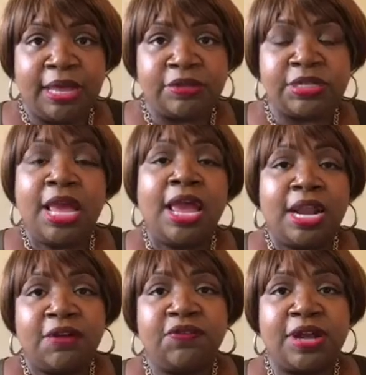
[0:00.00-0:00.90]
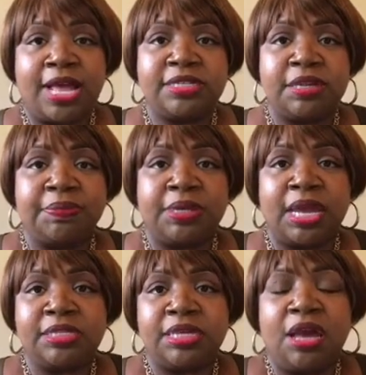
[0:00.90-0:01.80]
else and I forgot something,
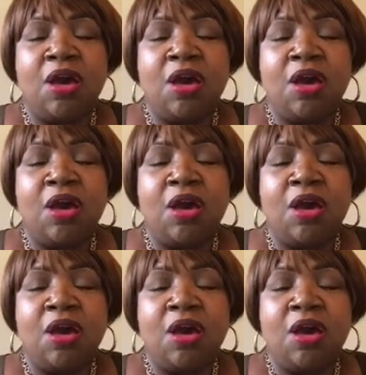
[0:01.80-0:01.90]
I'd say,